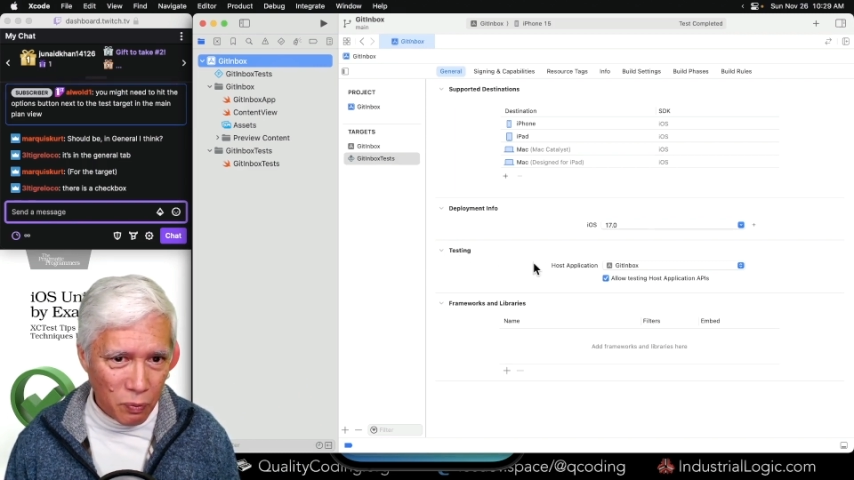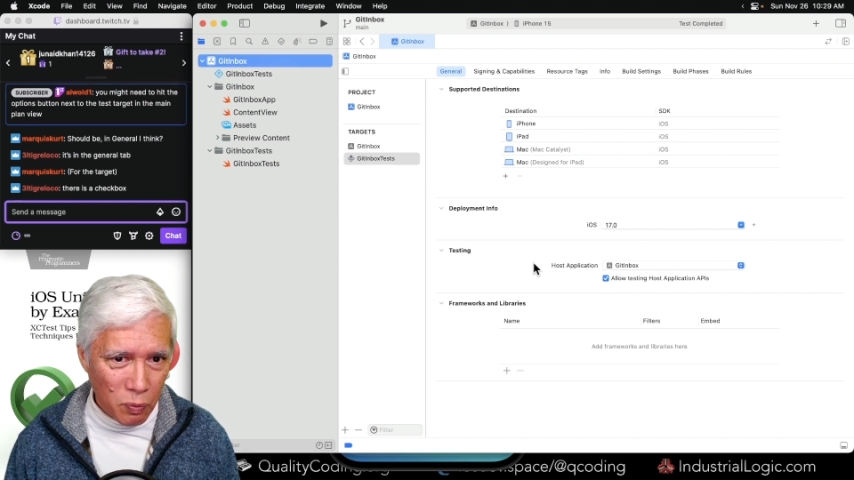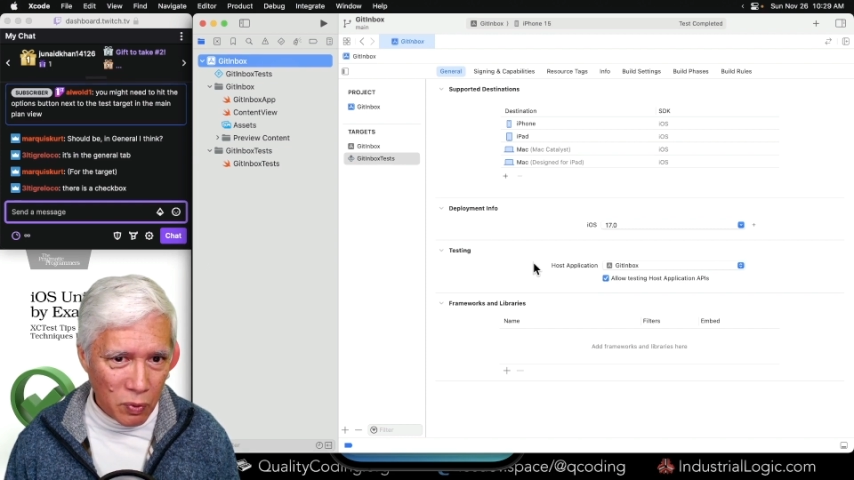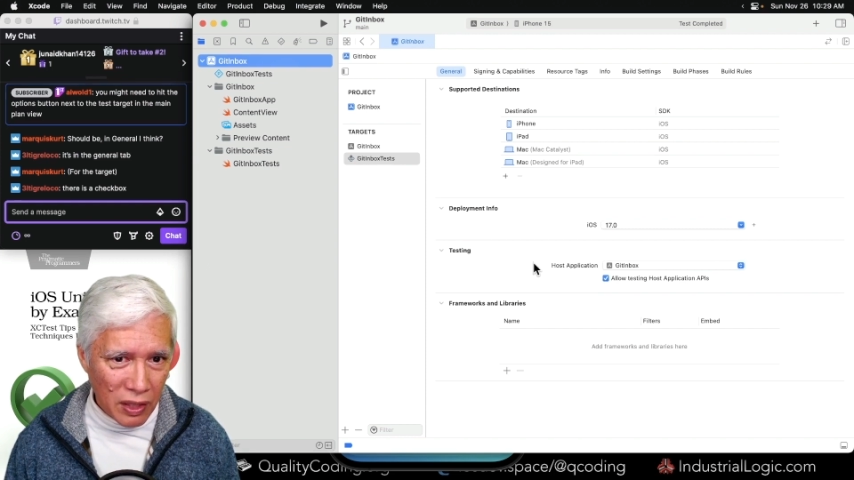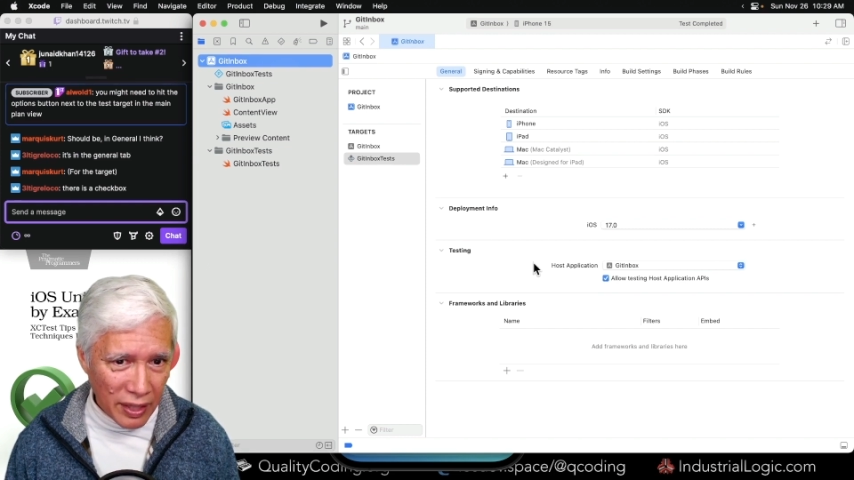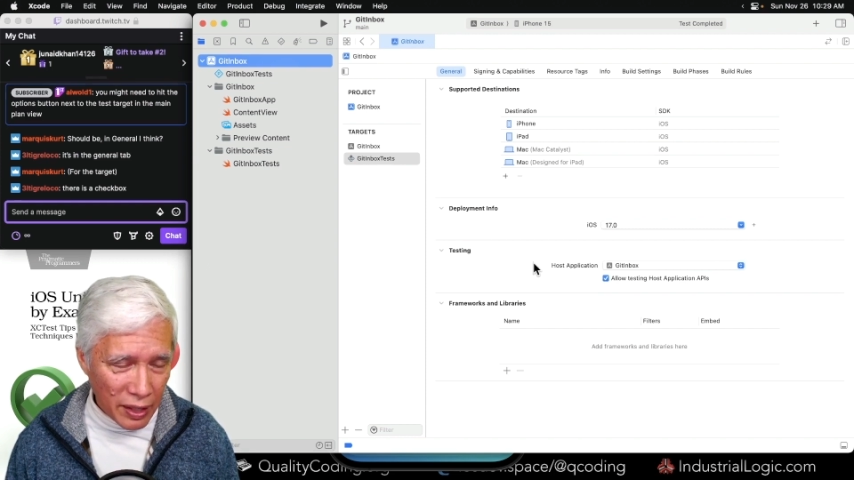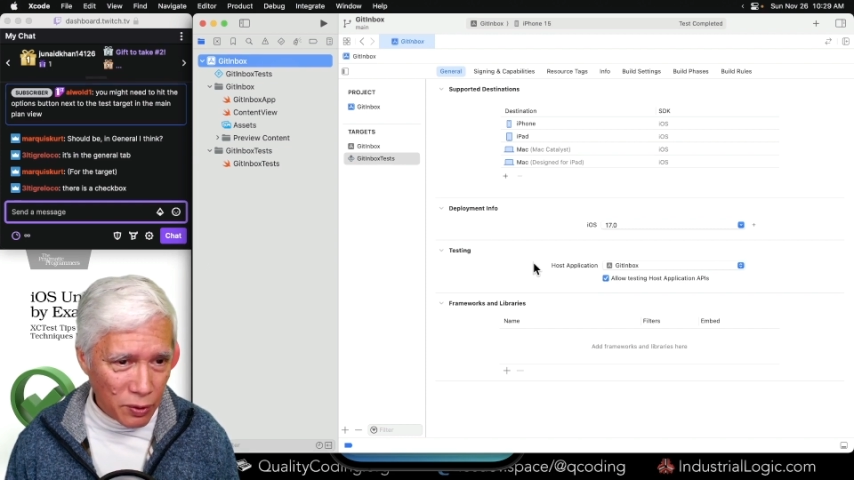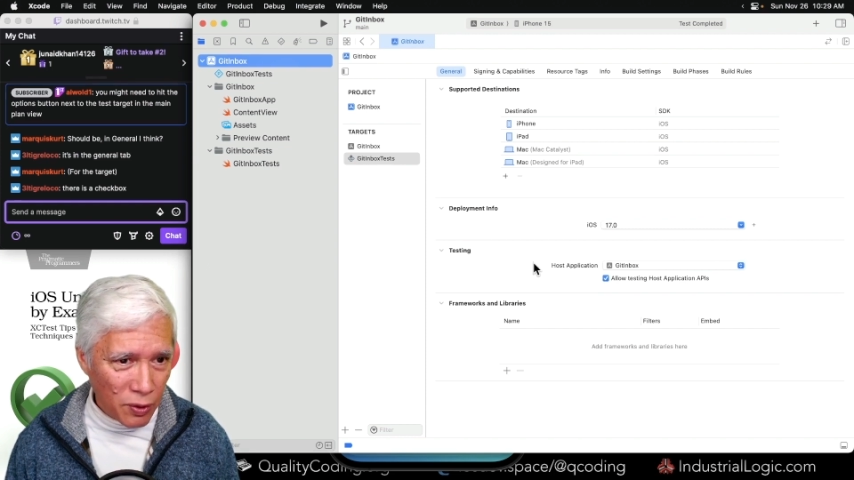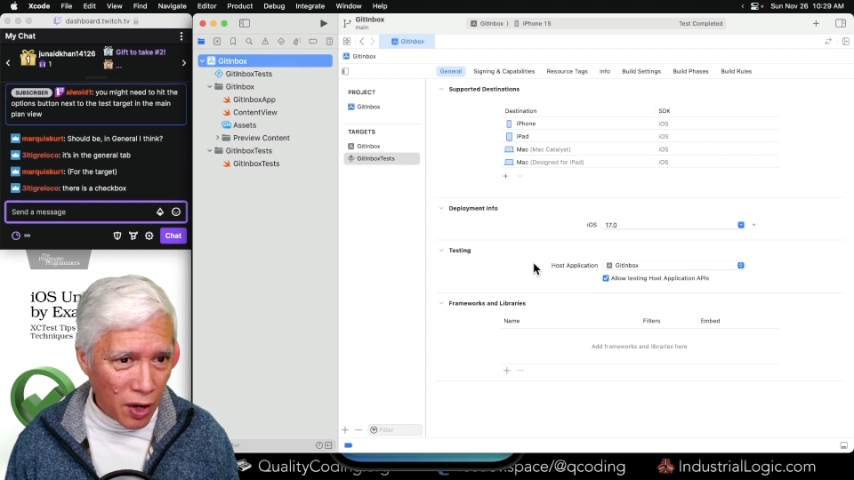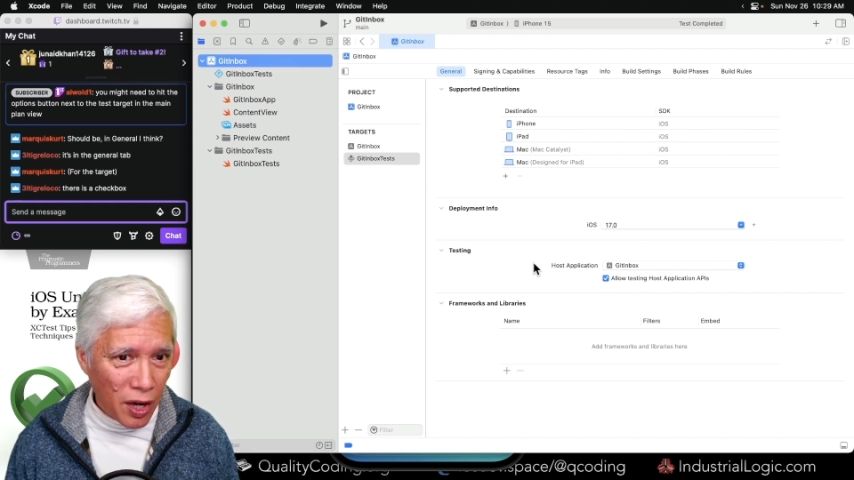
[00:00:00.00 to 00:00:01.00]

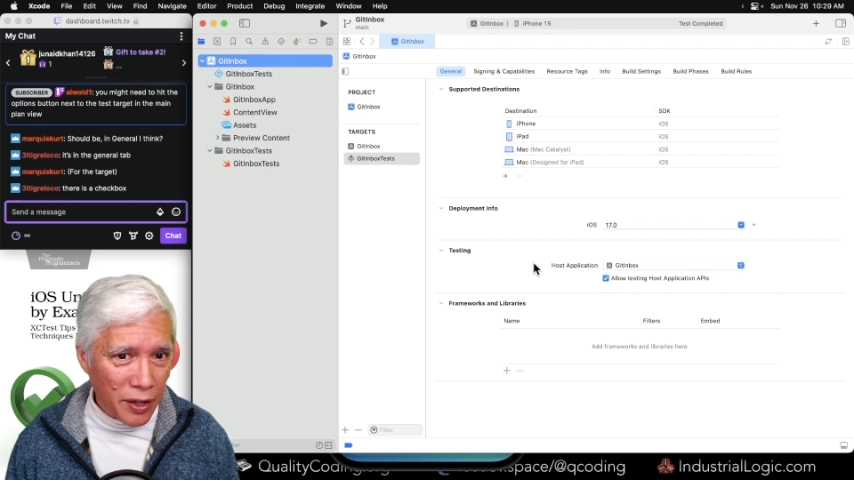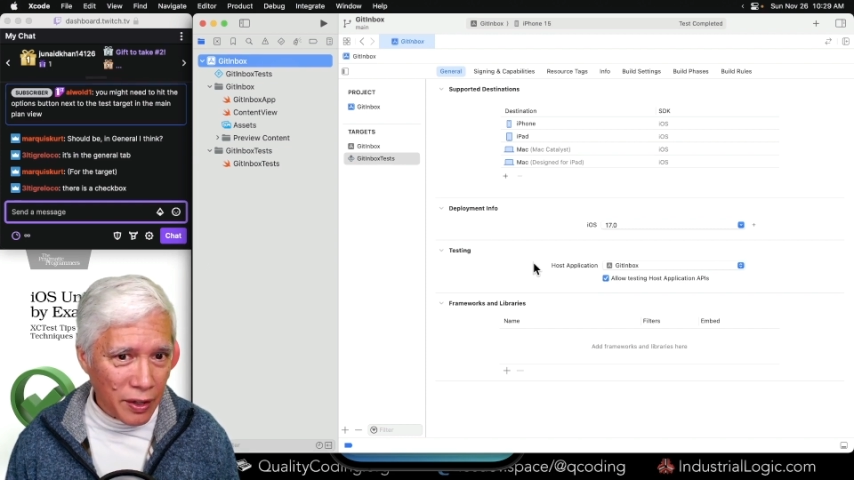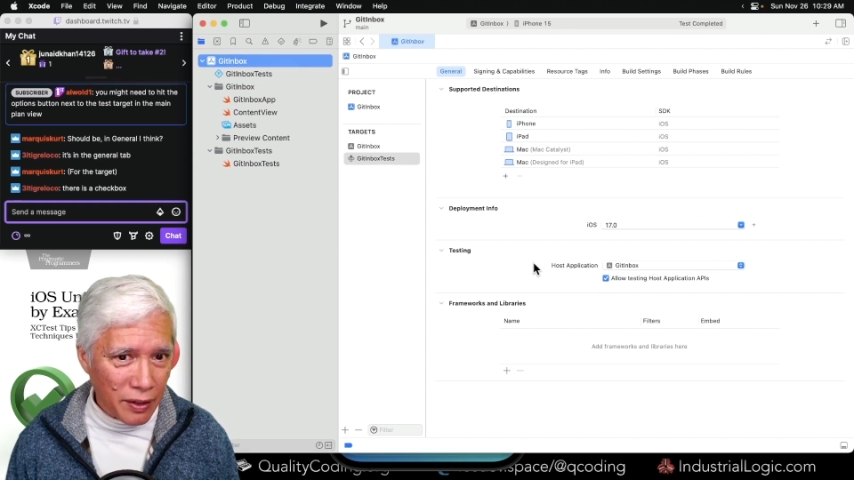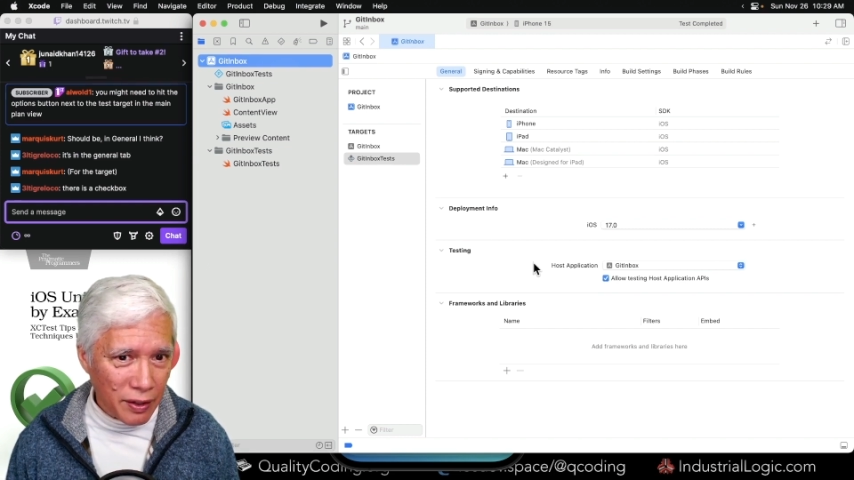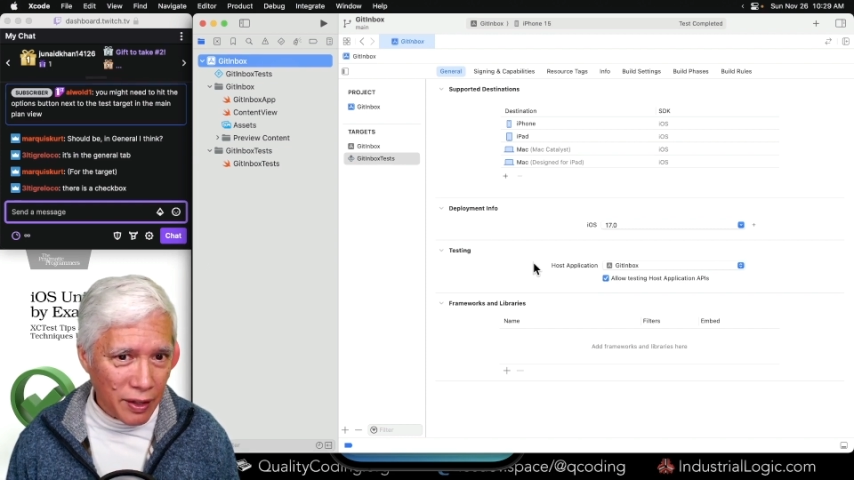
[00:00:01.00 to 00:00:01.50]
Later on,